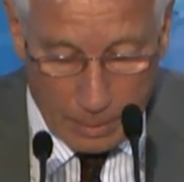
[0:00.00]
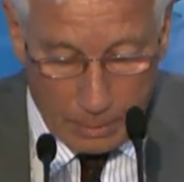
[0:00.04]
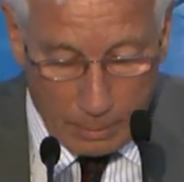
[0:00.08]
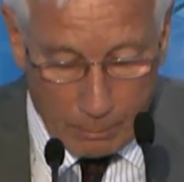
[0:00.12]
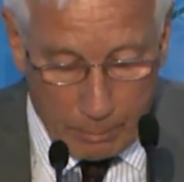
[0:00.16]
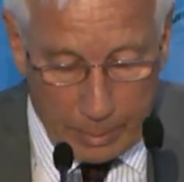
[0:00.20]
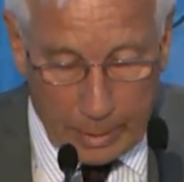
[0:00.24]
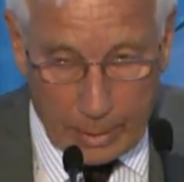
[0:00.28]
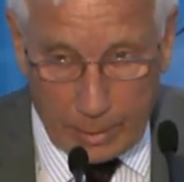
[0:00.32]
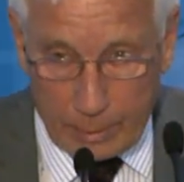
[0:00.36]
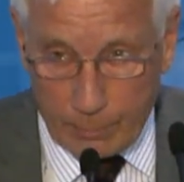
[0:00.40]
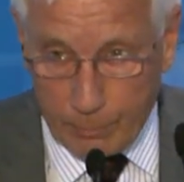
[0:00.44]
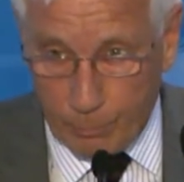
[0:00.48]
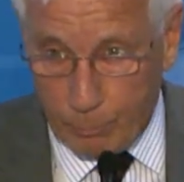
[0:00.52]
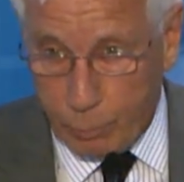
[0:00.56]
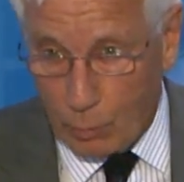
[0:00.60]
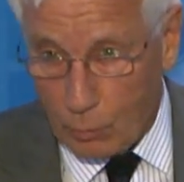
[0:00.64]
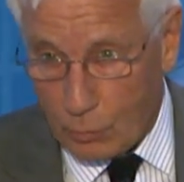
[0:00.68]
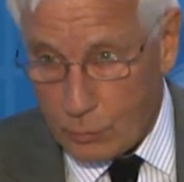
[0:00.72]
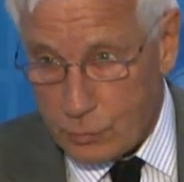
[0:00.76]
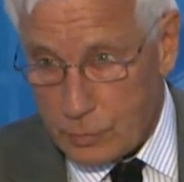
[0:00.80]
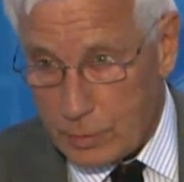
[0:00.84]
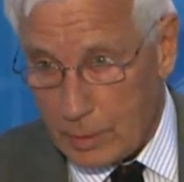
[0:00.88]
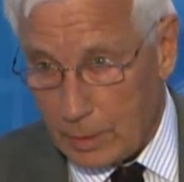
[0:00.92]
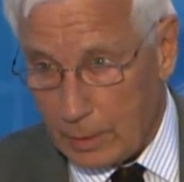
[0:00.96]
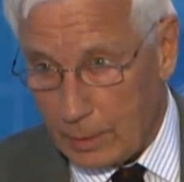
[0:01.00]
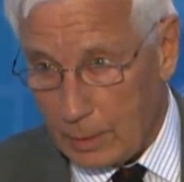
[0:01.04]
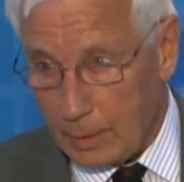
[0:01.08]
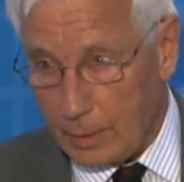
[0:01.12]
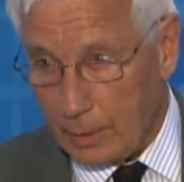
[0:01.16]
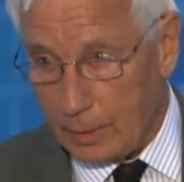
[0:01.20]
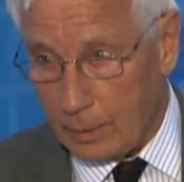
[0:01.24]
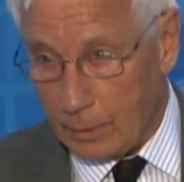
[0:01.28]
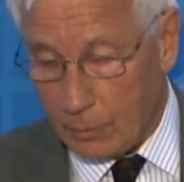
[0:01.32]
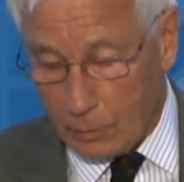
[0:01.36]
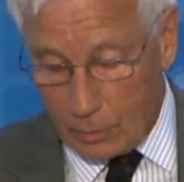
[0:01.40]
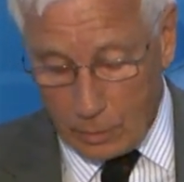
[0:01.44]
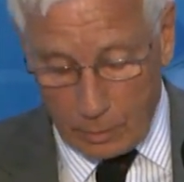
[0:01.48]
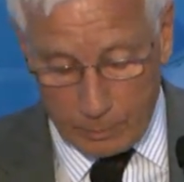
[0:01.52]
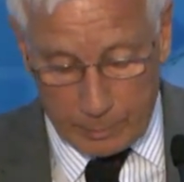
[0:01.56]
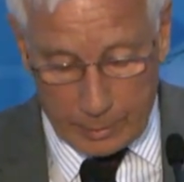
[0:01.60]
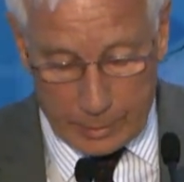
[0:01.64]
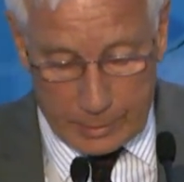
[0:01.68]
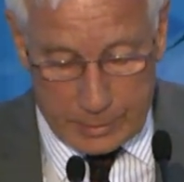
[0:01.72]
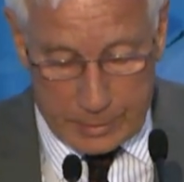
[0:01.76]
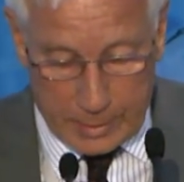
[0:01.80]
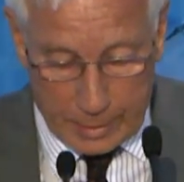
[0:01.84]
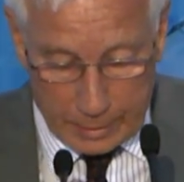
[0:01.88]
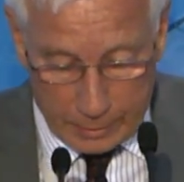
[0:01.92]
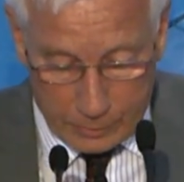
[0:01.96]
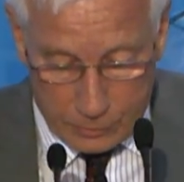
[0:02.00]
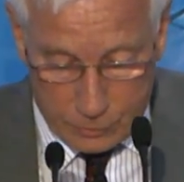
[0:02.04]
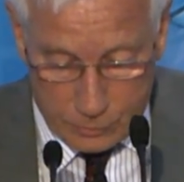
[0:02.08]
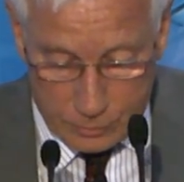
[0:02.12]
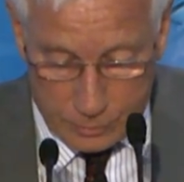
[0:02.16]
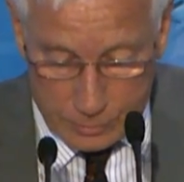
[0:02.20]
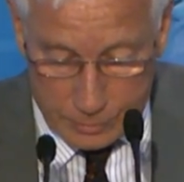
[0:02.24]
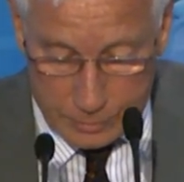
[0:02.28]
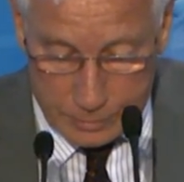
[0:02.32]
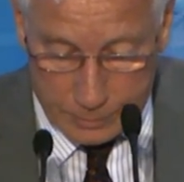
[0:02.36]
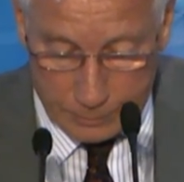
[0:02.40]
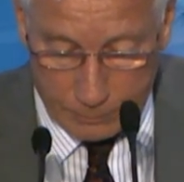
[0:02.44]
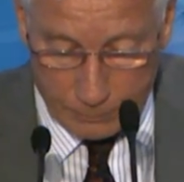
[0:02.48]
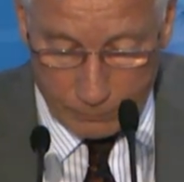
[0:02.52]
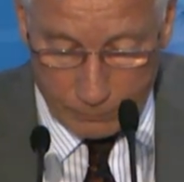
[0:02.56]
by imposing economic sanctions.